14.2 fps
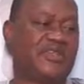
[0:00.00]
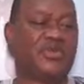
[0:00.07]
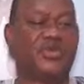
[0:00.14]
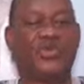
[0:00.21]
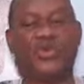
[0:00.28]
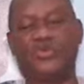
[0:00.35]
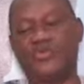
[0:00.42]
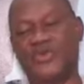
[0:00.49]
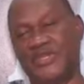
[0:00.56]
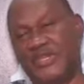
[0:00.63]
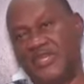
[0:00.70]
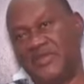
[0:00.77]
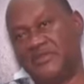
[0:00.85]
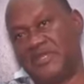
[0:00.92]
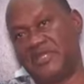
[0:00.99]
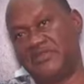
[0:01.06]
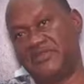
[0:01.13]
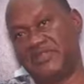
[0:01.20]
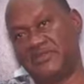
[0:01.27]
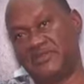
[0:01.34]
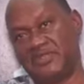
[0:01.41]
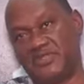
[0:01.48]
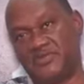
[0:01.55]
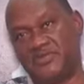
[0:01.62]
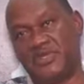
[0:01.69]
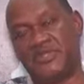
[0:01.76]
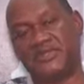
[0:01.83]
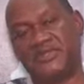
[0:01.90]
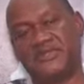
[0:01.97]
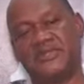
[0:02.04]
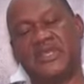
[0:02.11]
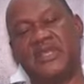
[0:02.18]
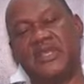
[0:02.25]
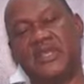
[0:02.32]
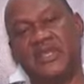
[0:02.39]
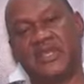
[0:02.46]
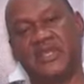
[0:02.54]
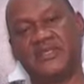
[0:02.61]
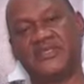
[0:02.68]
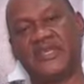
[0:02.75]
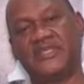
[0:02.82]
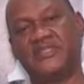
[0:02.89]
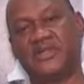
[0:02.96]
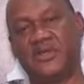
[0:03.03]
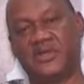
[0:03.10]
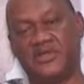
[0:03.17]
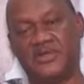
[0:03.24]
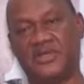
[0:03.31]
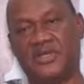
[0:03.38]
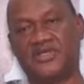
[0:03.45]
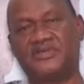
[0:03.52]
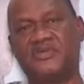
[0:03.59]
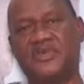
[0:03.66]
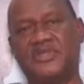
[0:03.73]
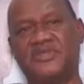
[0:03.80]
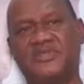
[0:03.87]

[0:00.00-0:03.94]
at home with him and everything with his brothers, it takes a lot on us. But